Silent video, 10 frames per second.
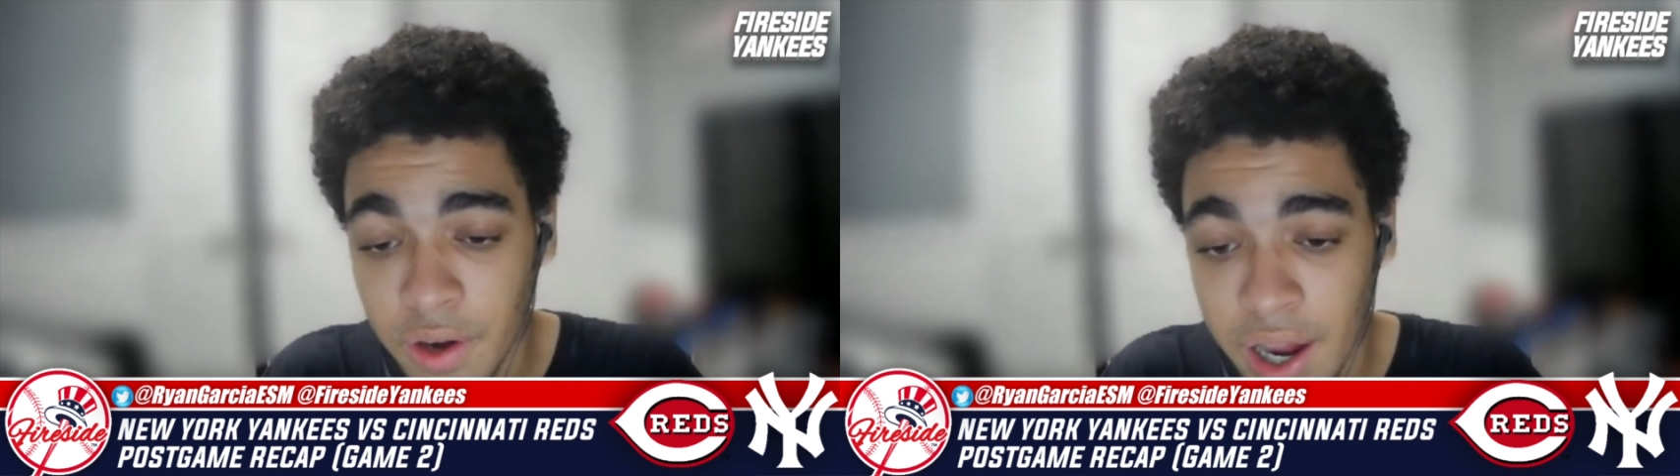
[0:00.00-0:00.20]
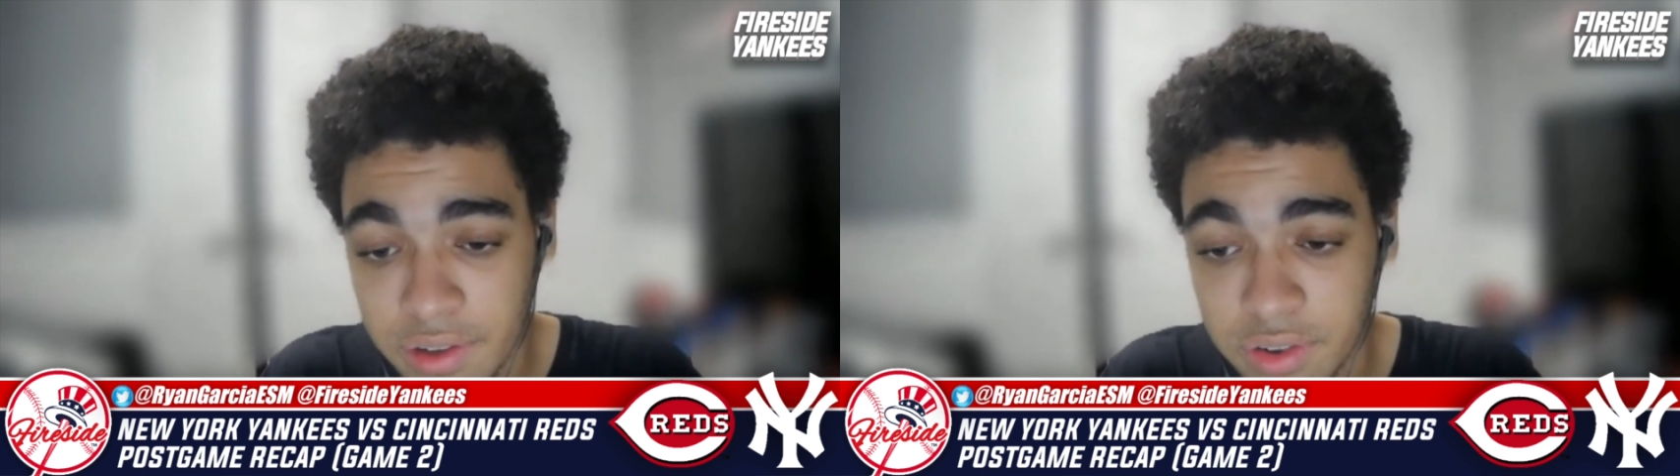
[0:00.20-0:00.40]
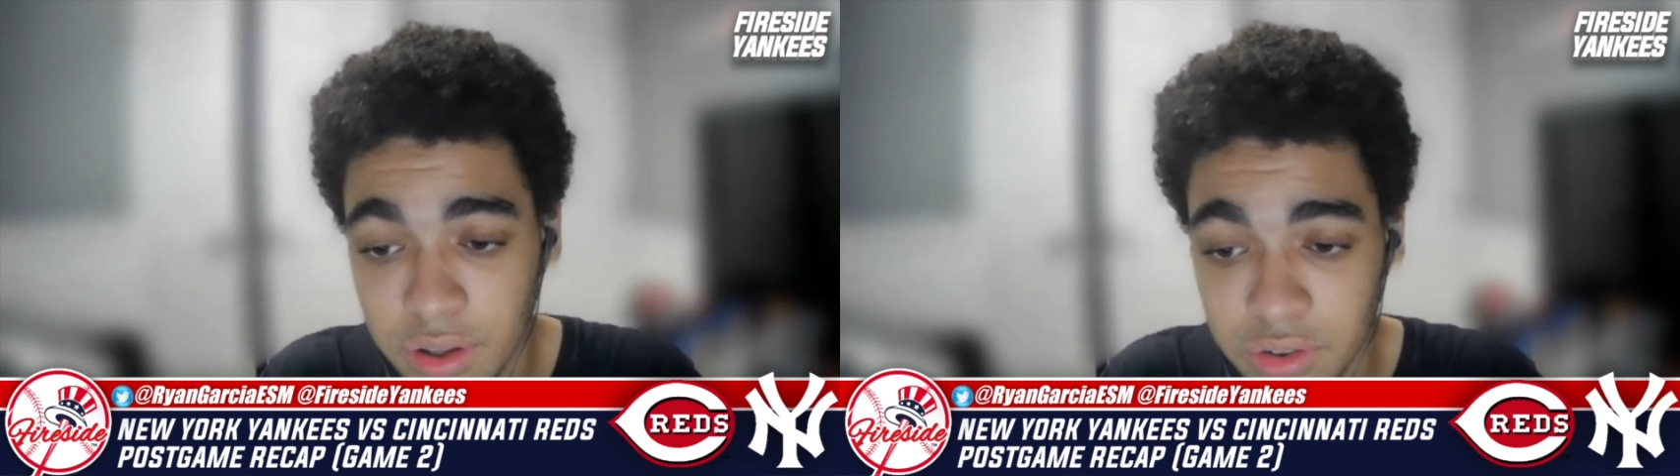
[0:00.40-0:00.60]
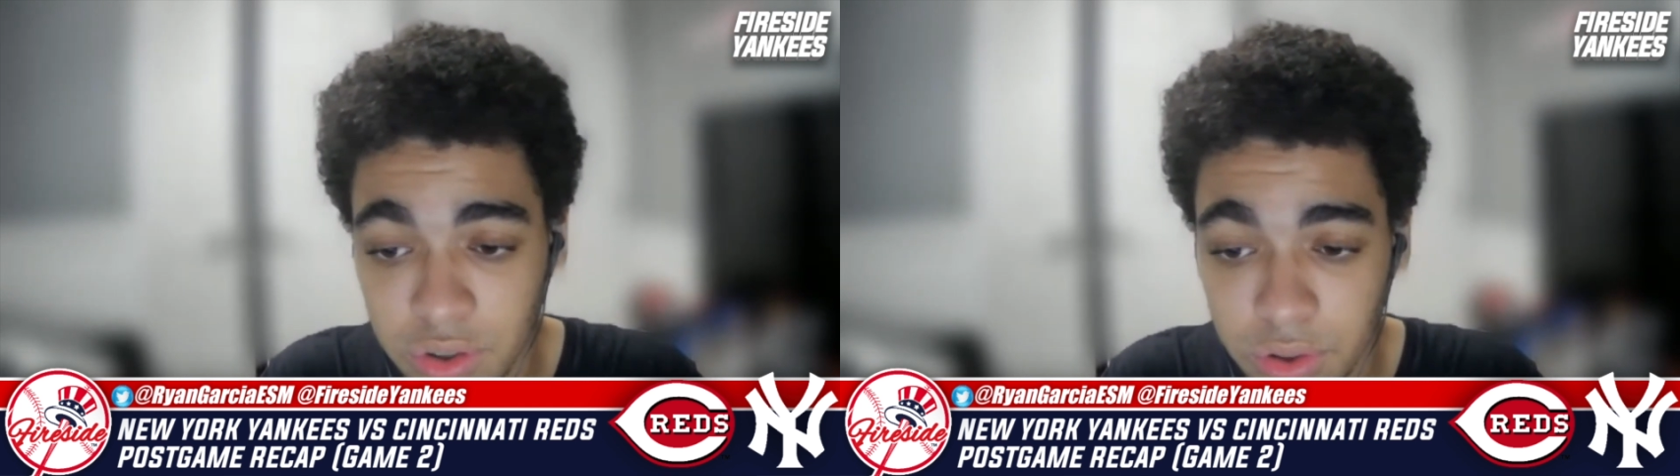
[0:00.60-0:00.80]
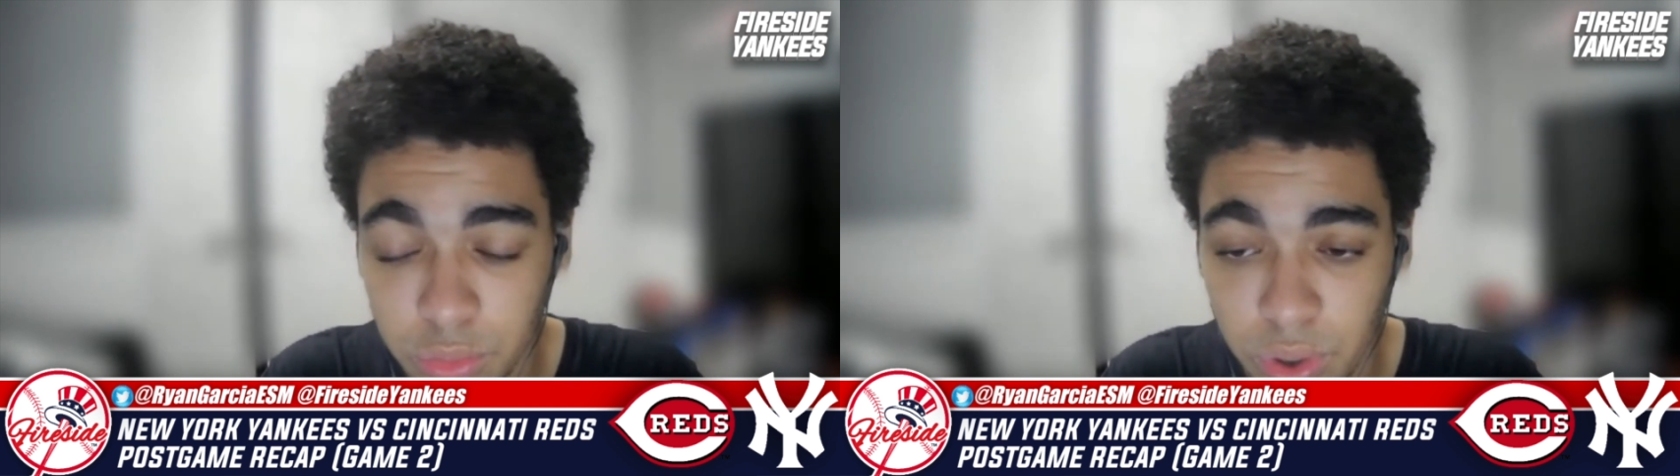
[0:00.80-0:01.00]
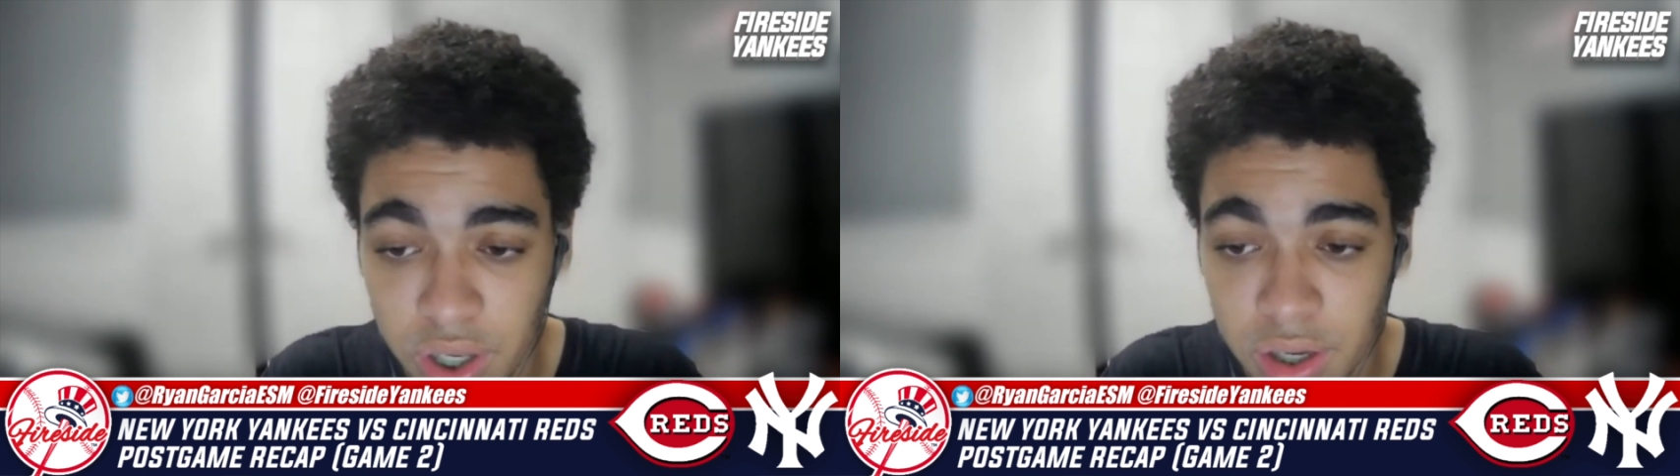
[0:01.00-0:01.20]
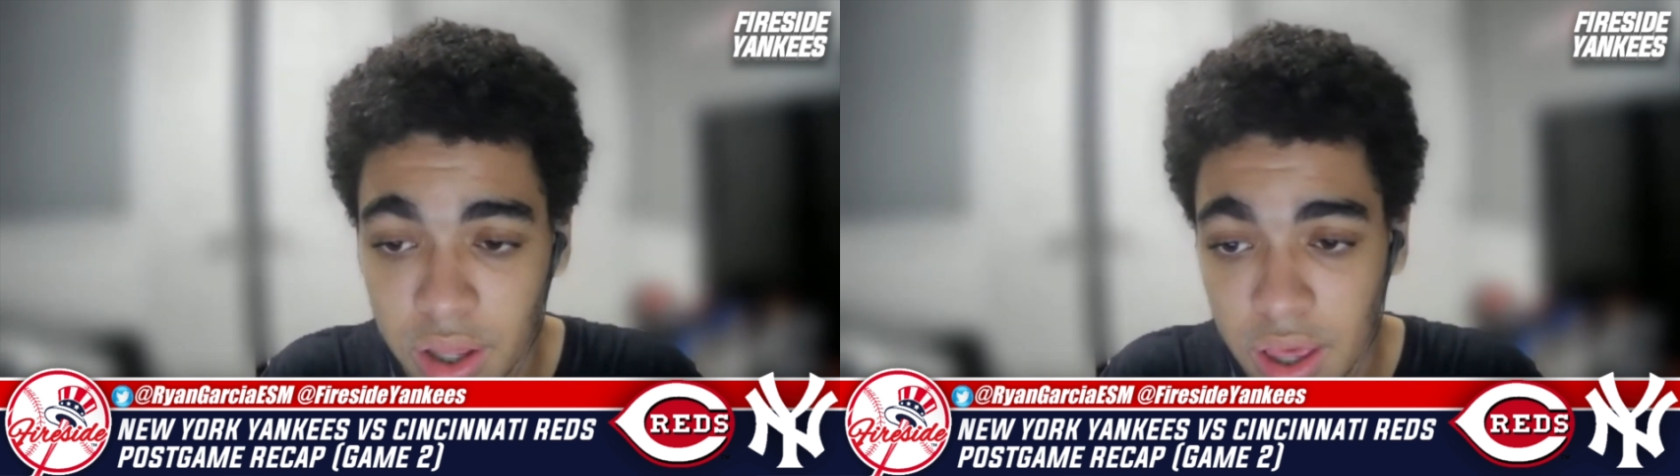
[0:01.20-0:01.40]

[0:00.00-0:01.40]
out how to steal a series win,